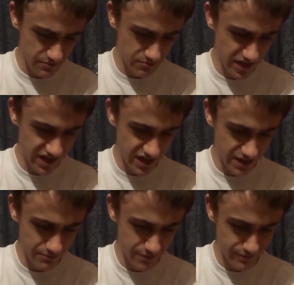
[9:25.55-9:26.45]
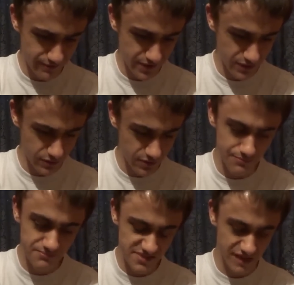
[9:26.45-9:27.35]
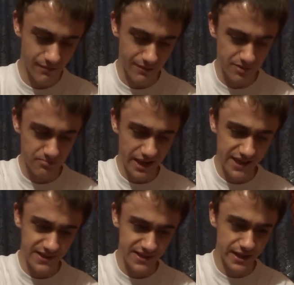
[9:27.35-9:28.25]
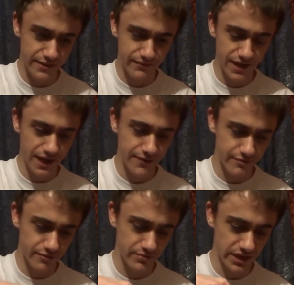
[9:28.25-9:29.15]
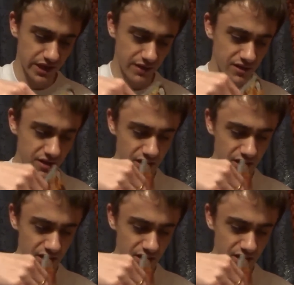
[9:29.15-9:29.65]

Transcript: make him feel the same amount of pain that they're feeling from being